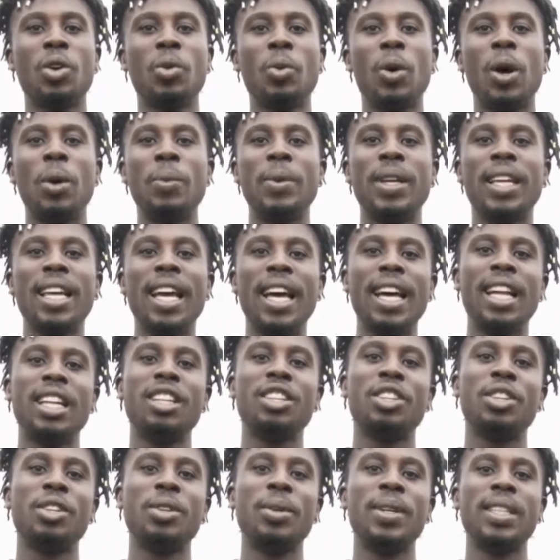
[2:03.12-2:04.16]
what we can
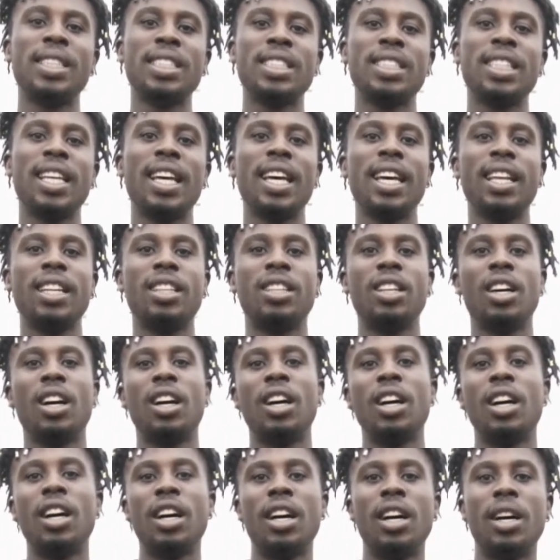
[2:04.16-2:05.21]
do instead,
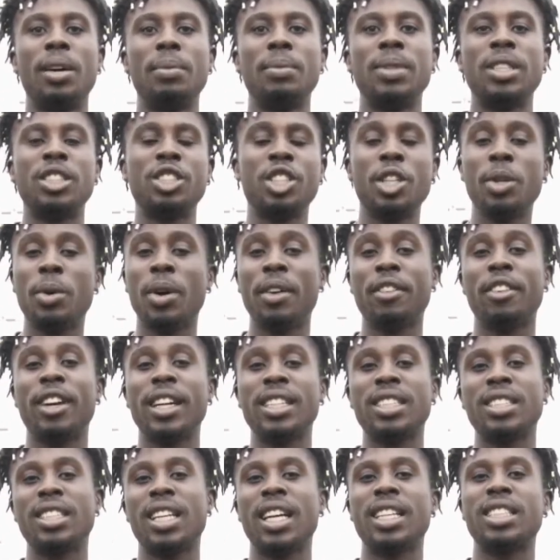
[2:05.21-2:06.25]
there's 2 other
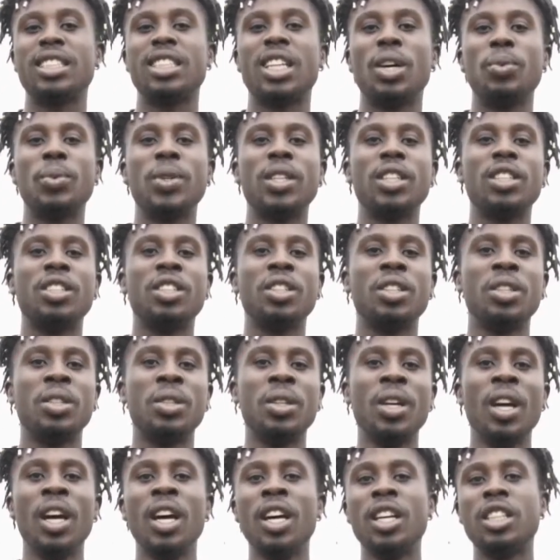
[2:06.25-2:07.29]
exercises that we can do.
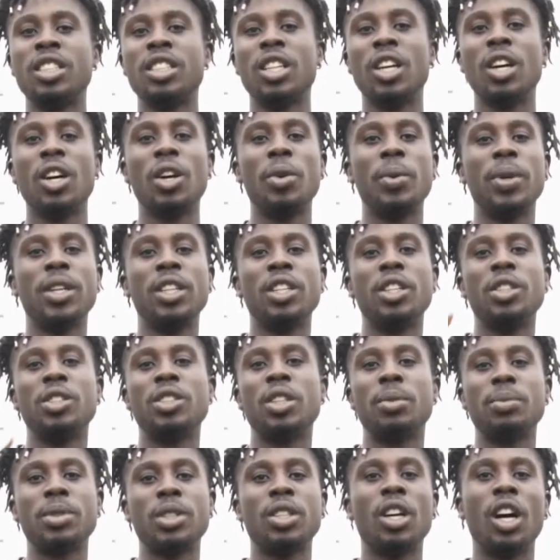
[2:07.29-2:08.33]
So we can do
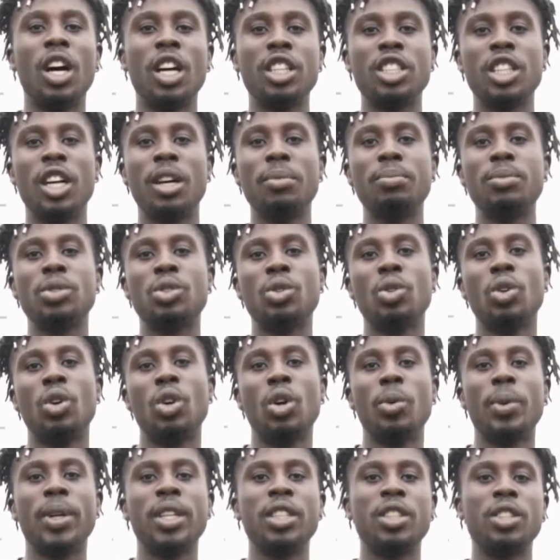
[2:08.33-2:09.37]
some star jumps, or
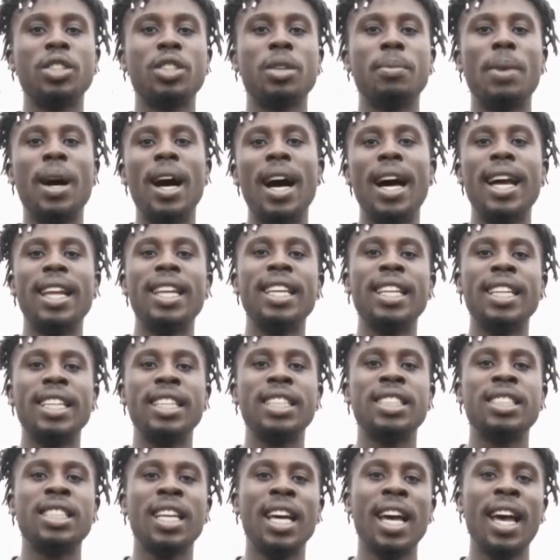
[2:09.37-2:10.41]
we can do some high
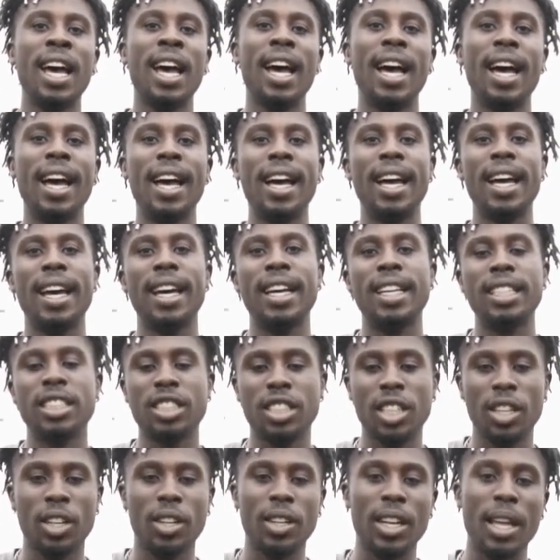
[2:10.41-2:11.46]
knees. And
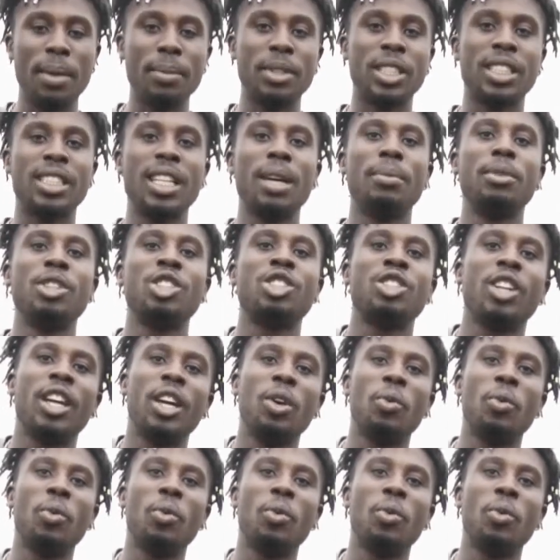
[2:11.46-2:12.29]
so let me just demonstrate